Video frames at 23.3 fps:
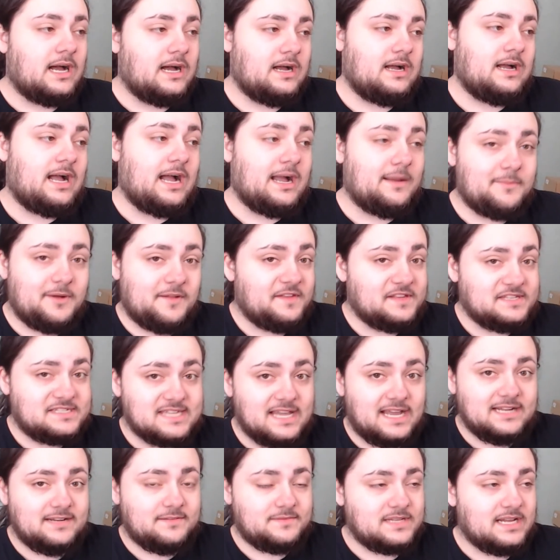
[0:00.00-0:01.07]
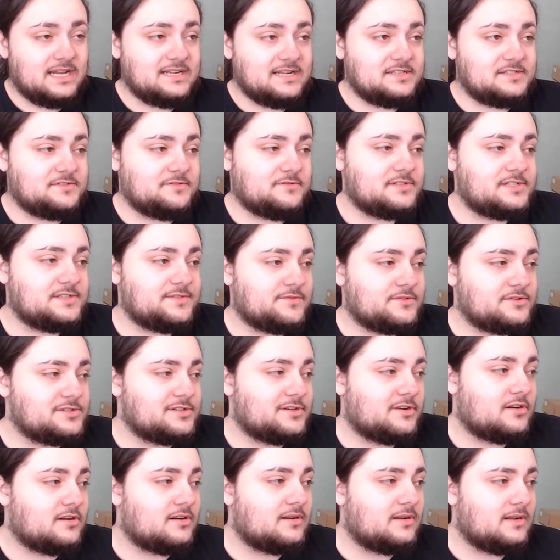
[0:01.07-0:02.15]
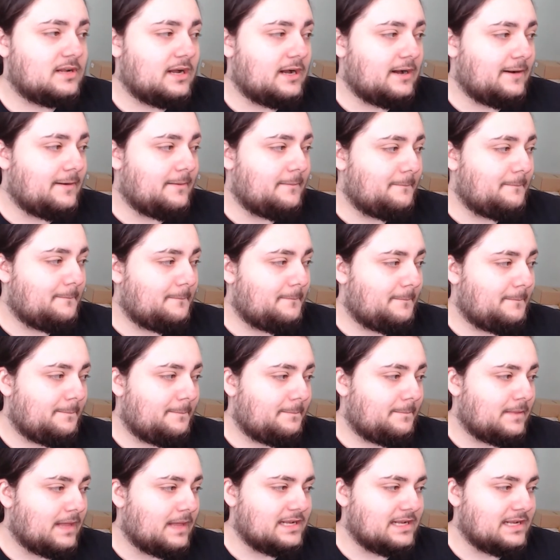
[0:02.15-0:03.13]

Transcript: uh, i'm on the side of dinosaurs for sure um,